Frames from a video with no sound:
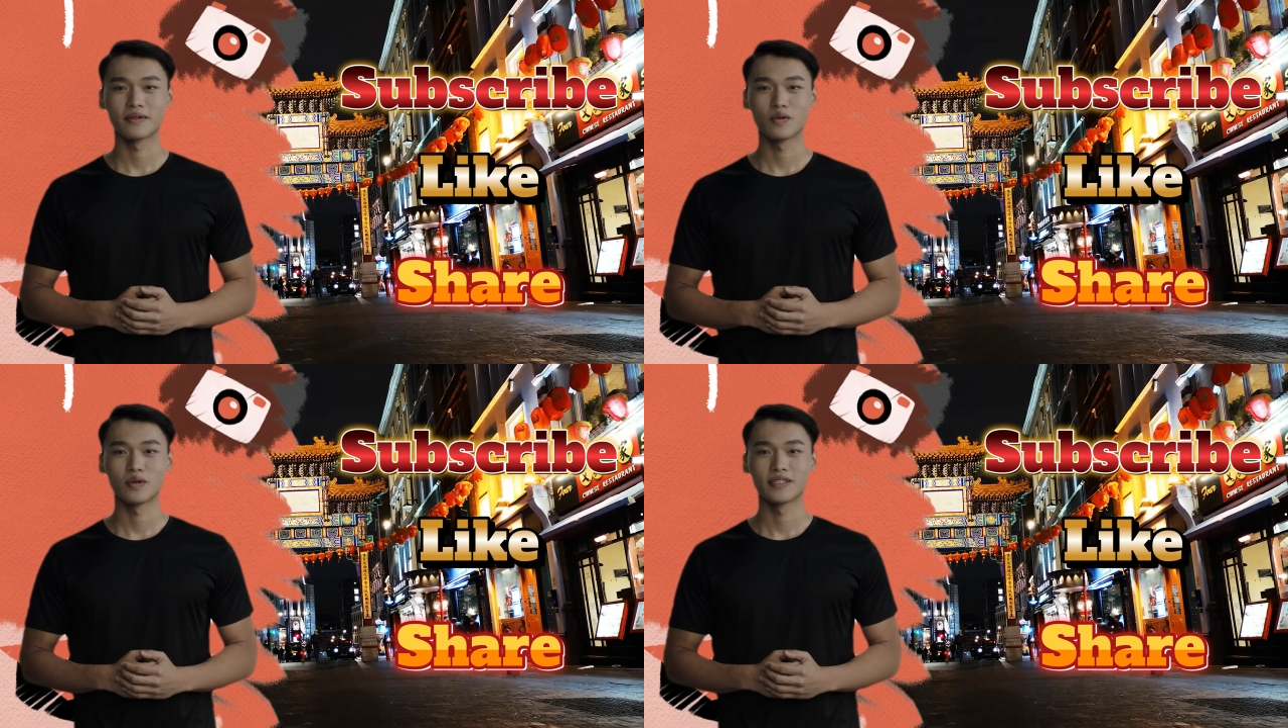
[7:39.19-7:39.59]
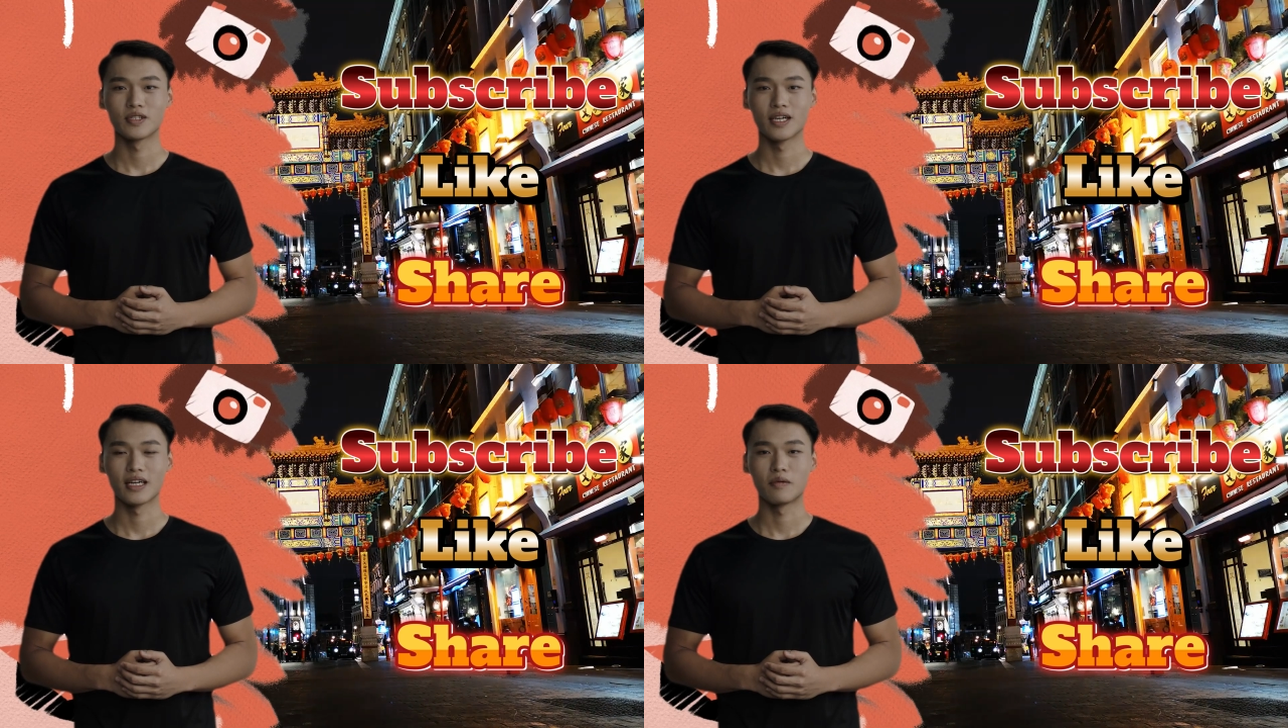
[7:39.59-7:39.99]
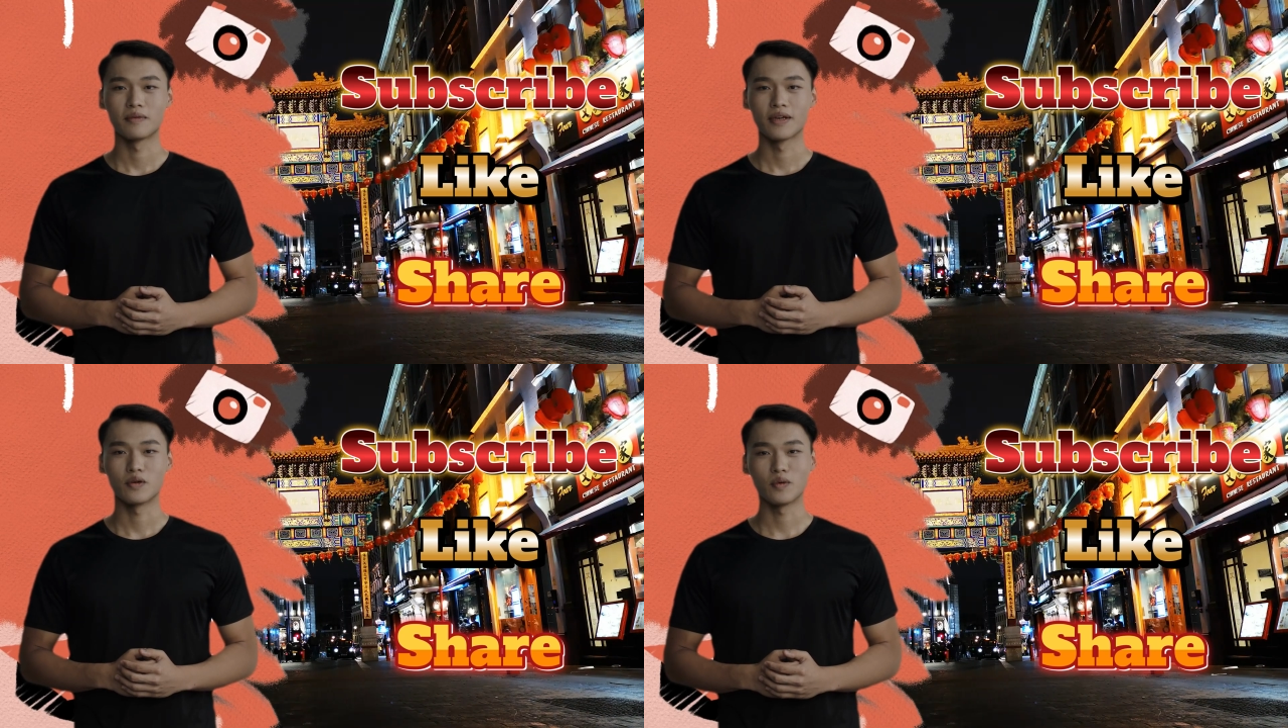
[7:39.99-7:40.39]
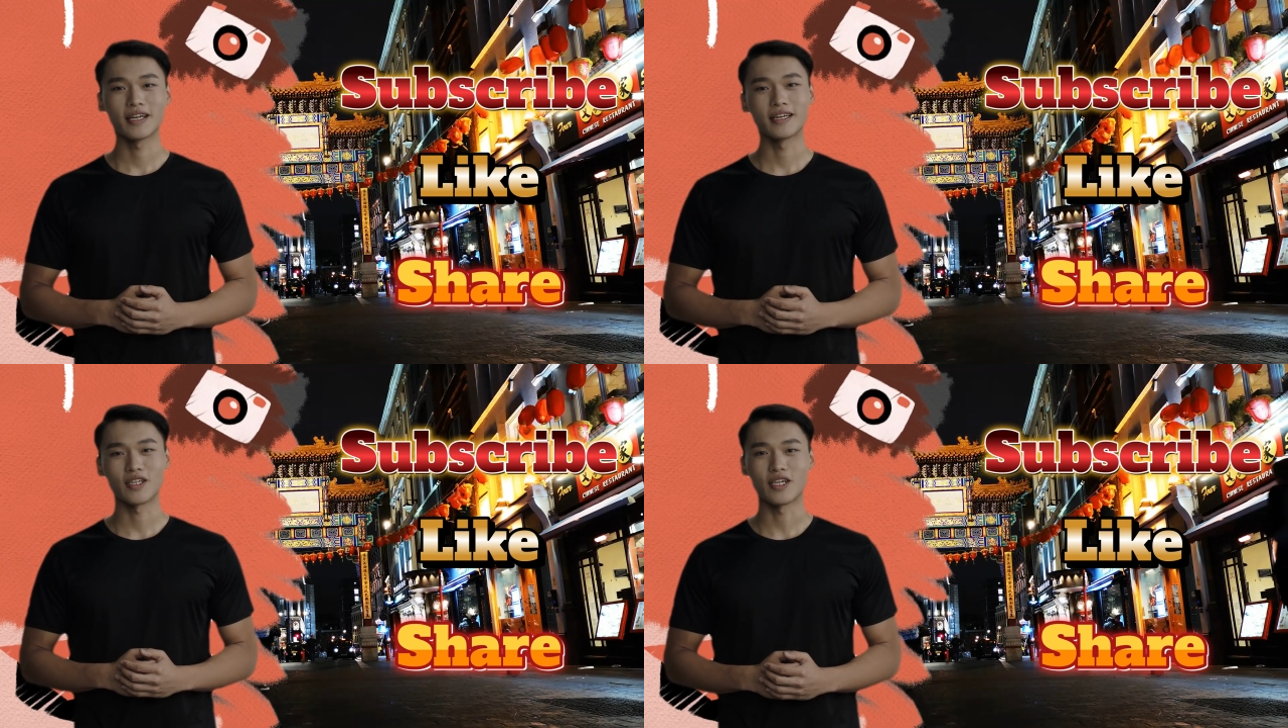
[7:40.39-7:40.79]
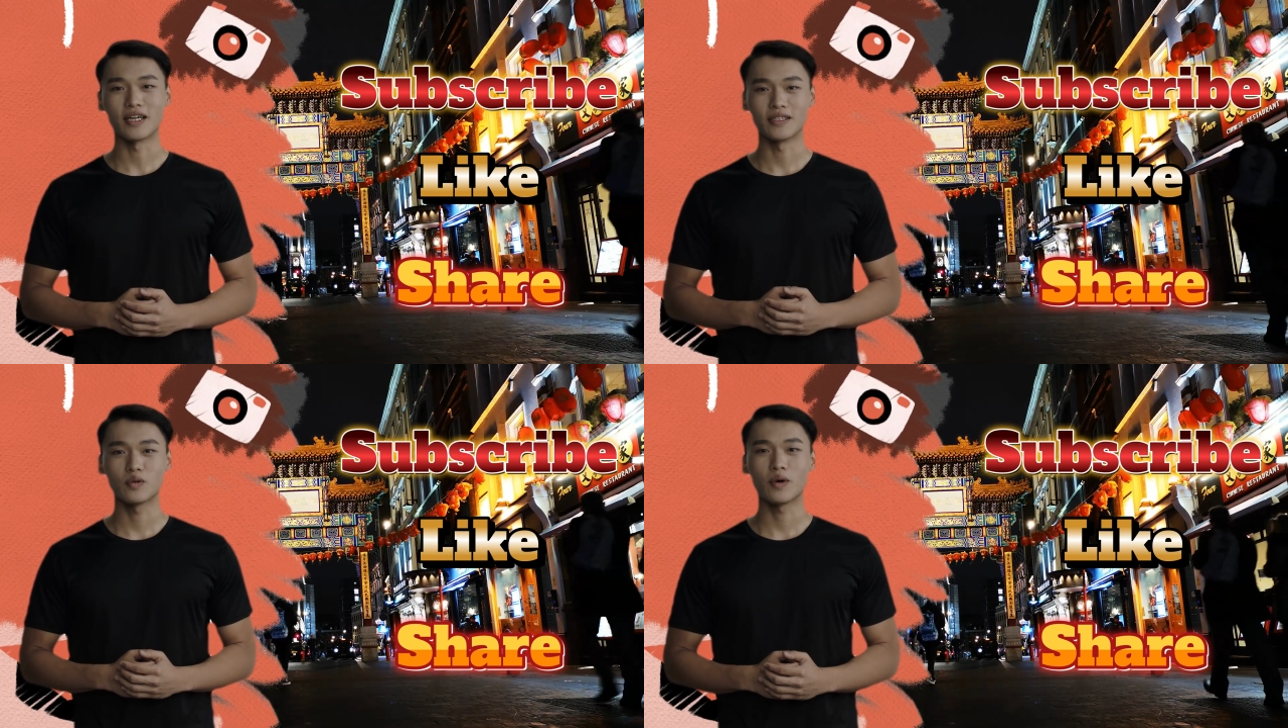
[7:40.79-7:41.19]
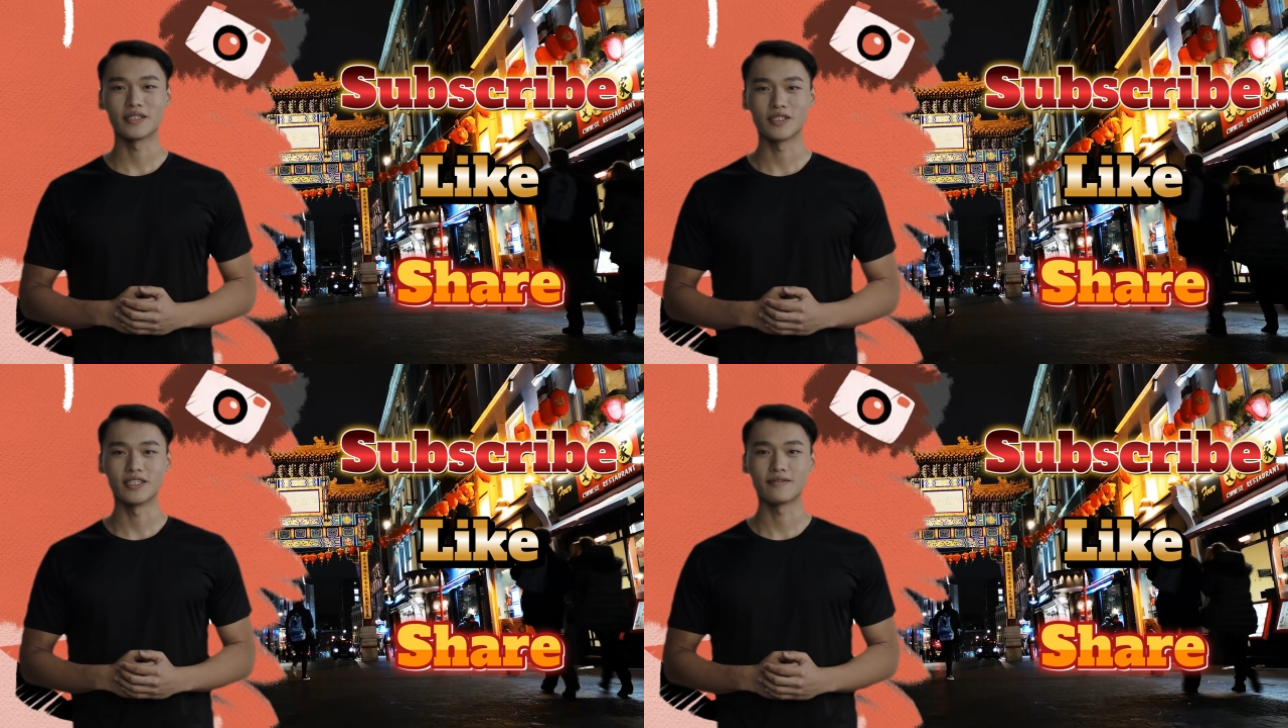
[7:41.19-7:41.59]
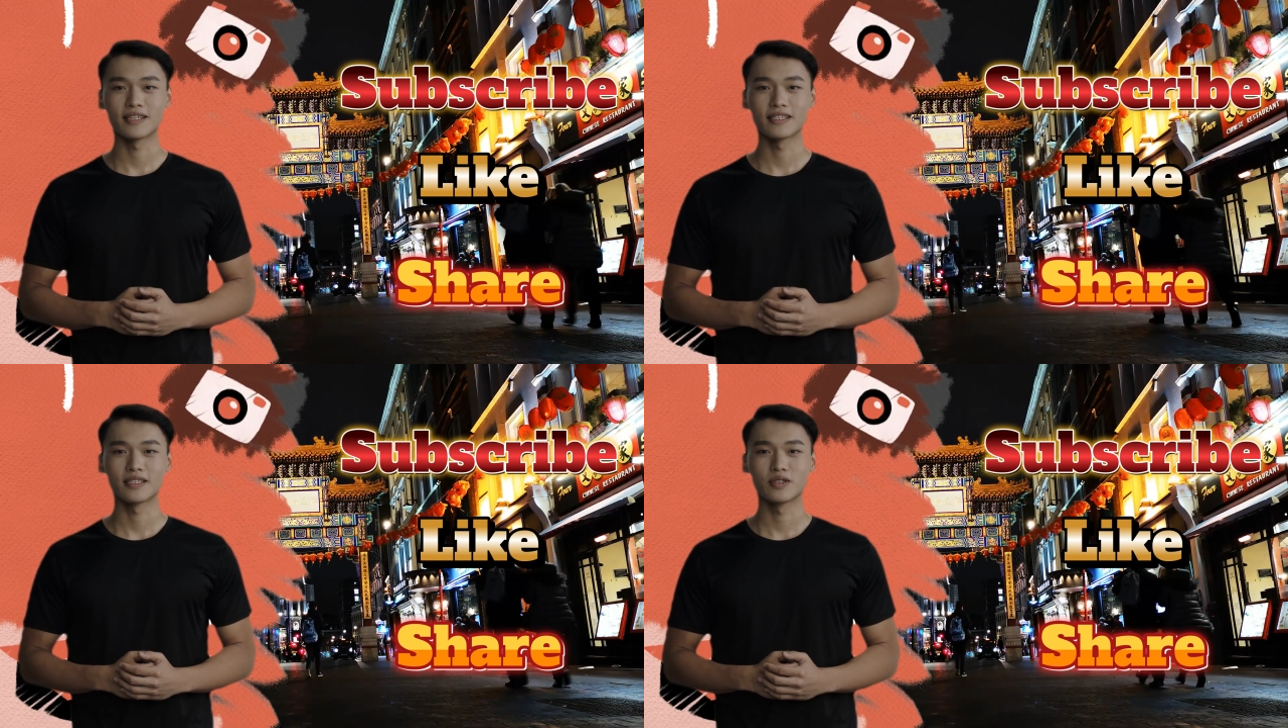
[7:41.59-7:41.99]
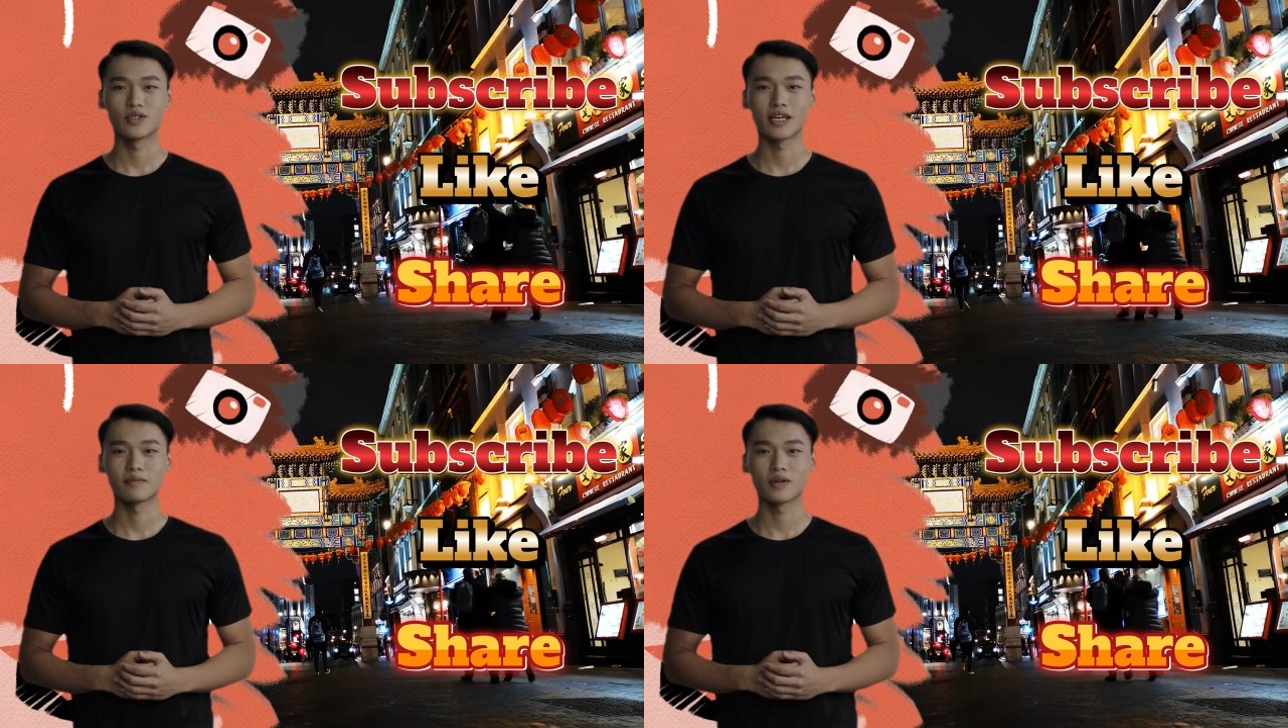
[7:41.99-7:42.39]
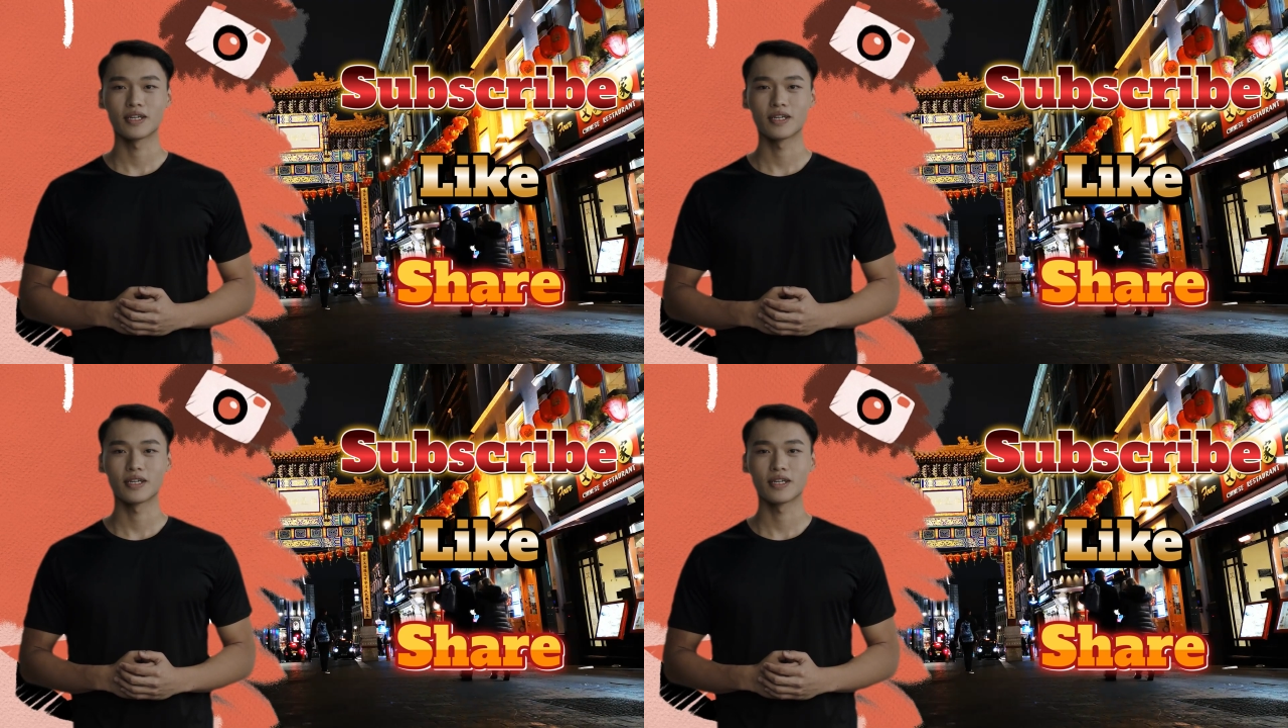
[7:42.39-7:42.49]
With your help, we can share the wonders of this incredible